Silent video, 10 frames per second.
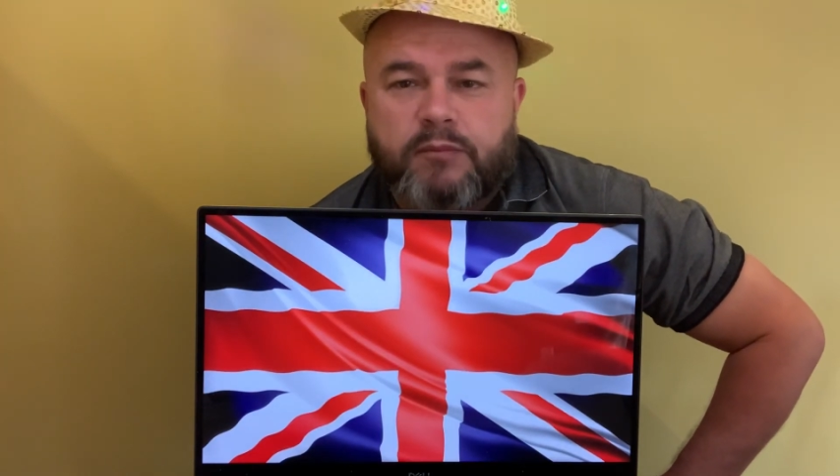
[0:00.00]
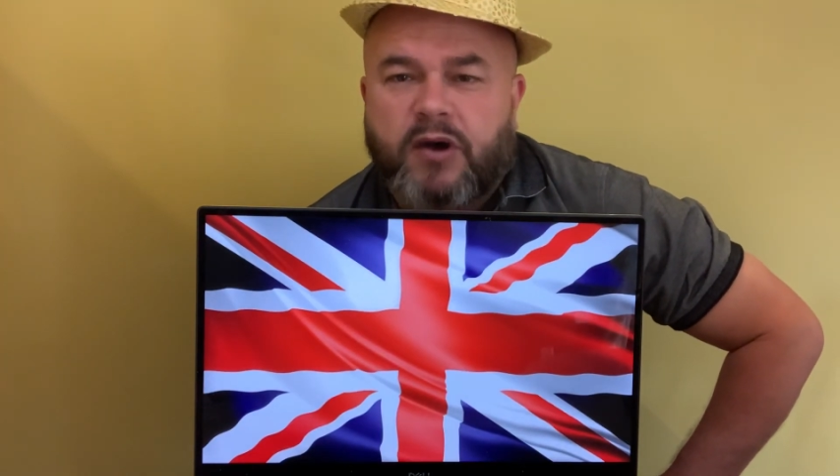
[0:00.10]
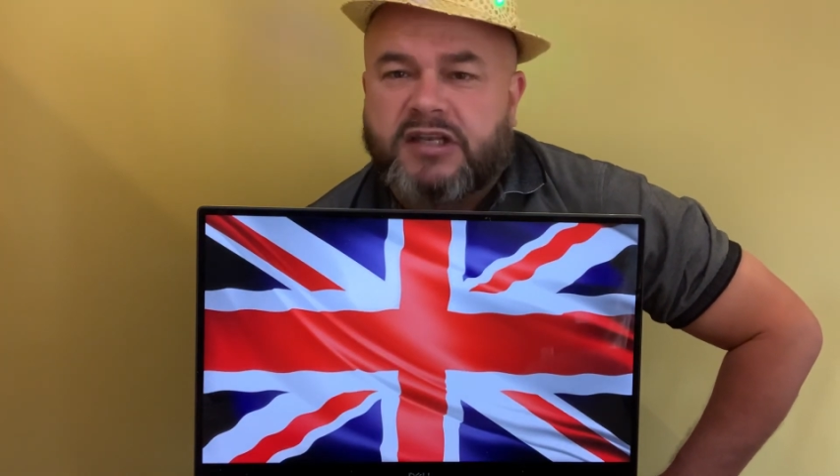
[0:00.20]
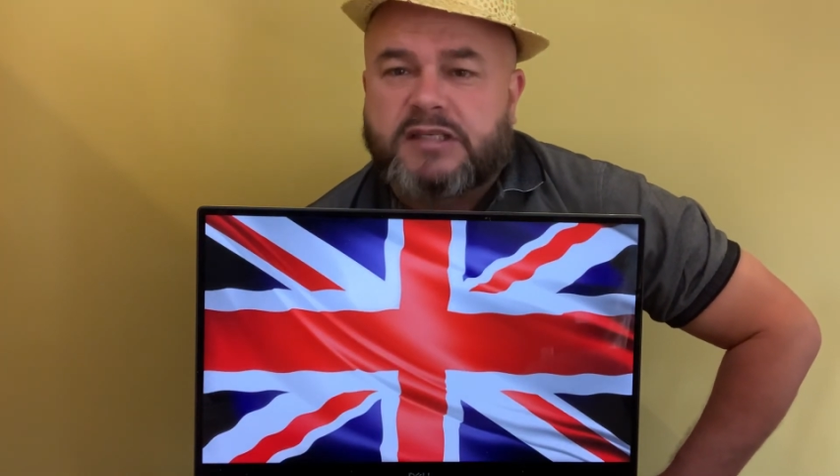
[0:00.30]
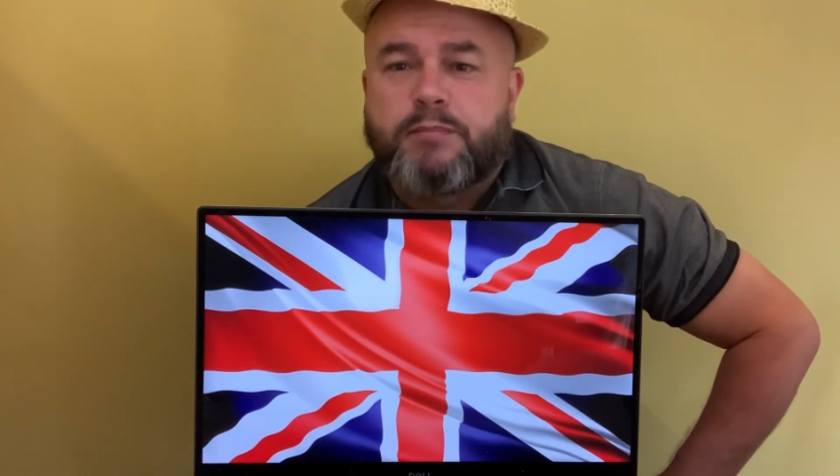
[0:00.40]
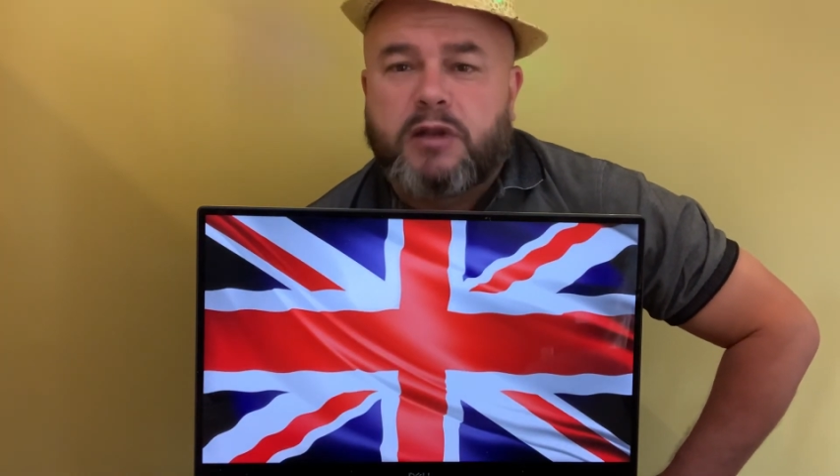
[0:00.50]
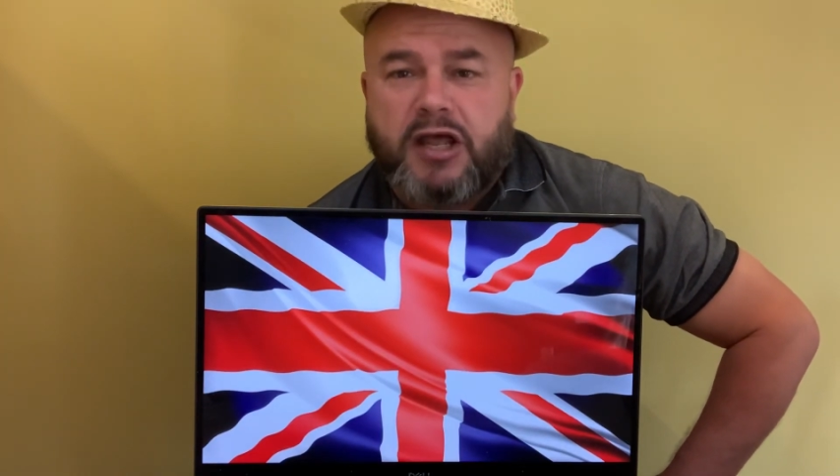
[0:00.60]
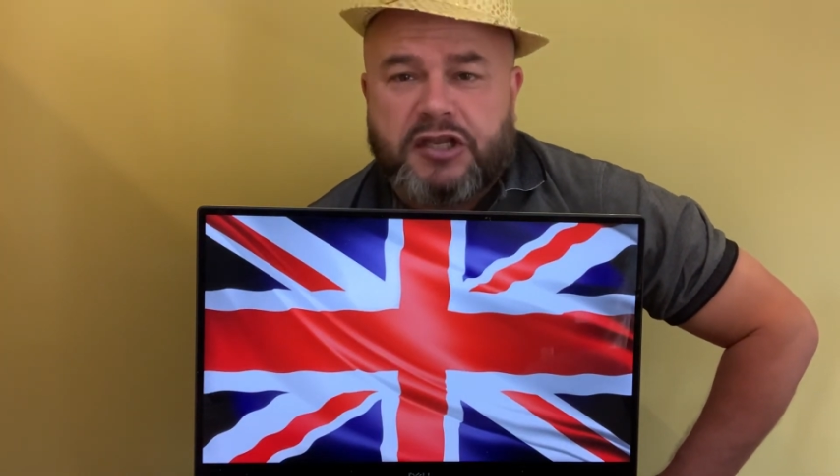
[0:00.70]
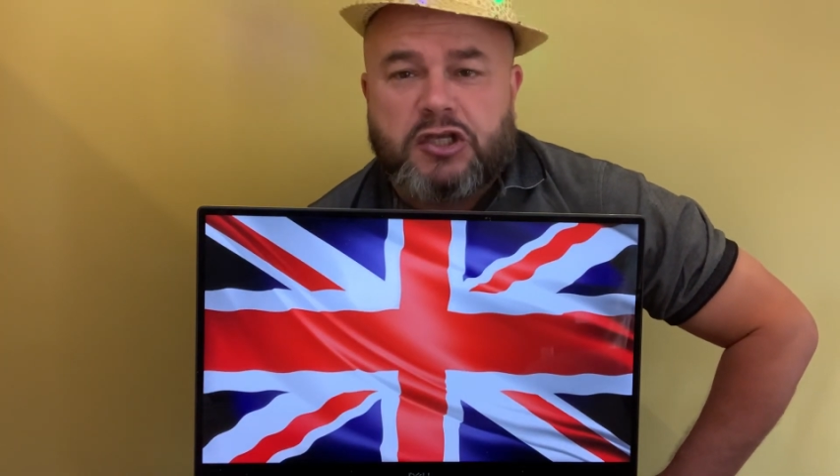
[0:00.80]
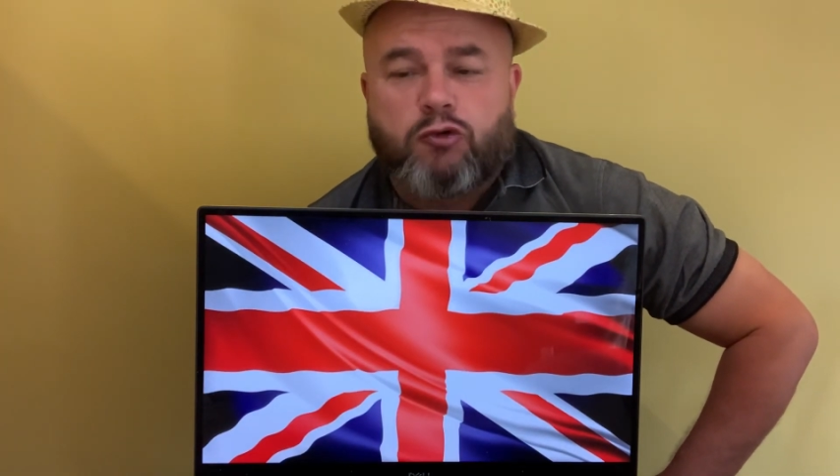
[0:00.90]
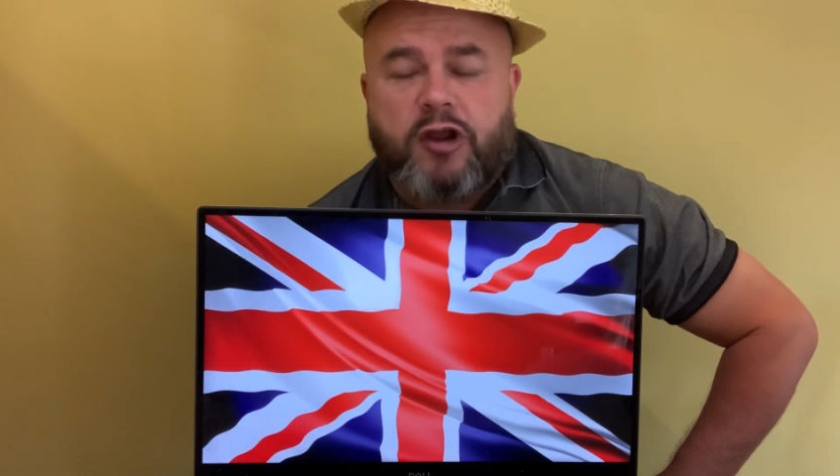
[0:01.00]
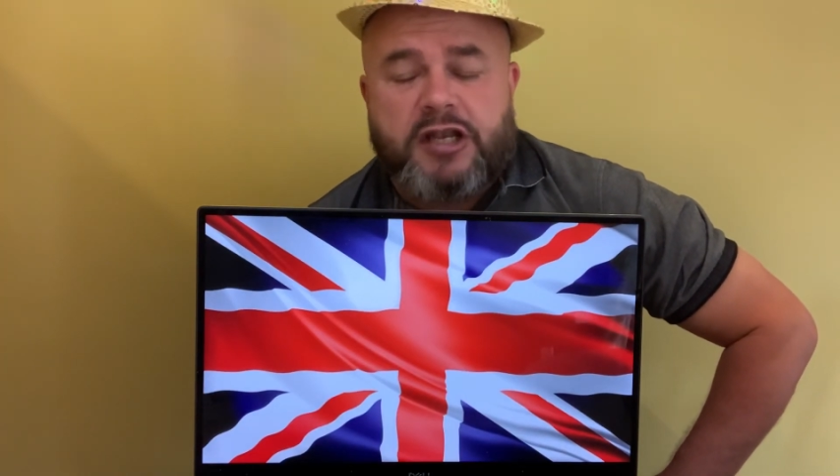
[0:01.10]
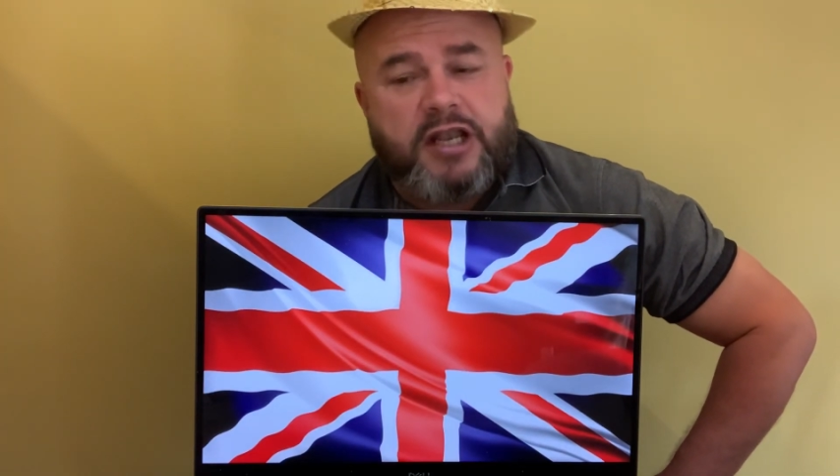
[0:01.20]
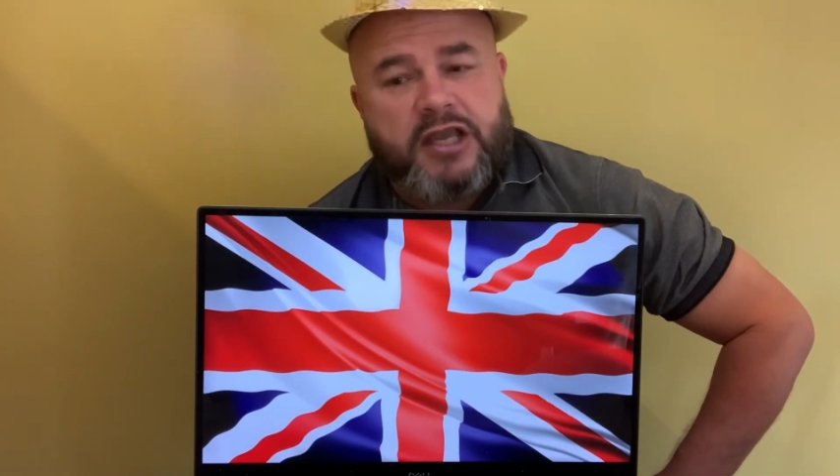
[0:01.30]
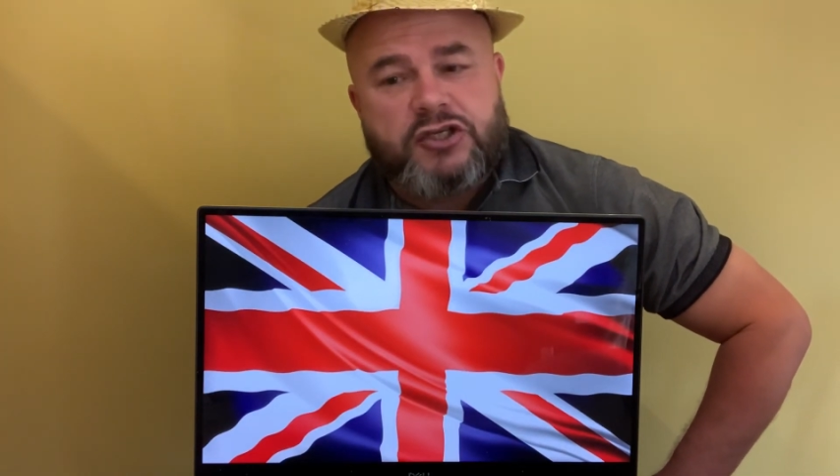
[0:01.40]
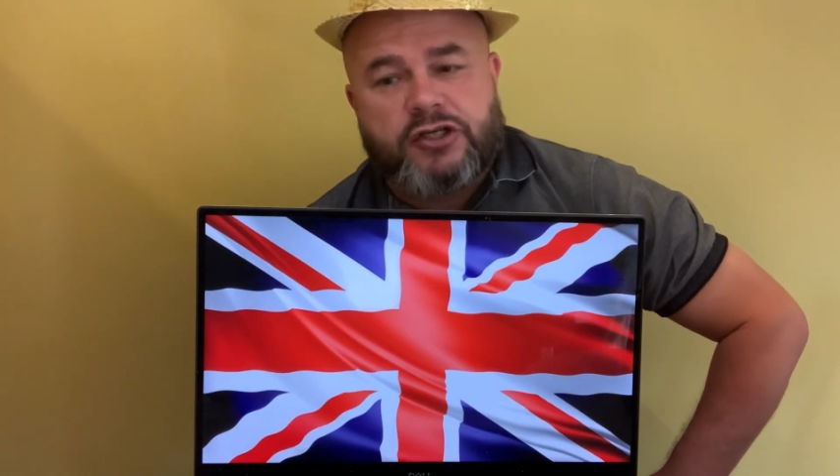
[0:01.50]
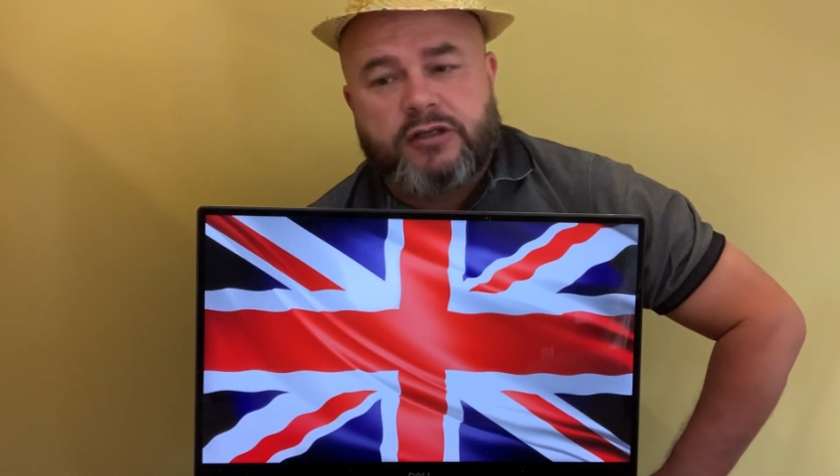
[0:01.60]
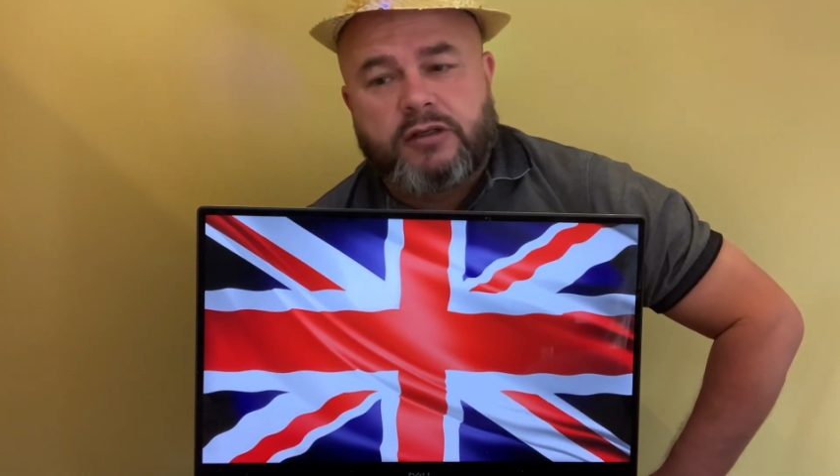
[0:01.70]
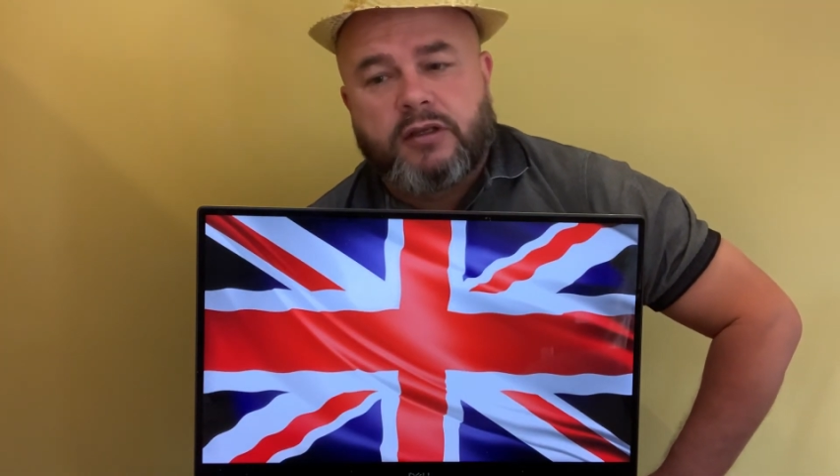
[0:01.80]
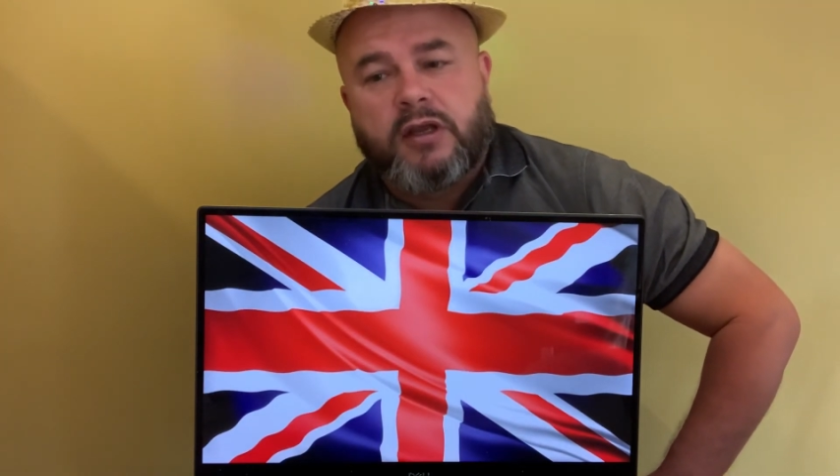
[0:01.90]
by this bloody great nation.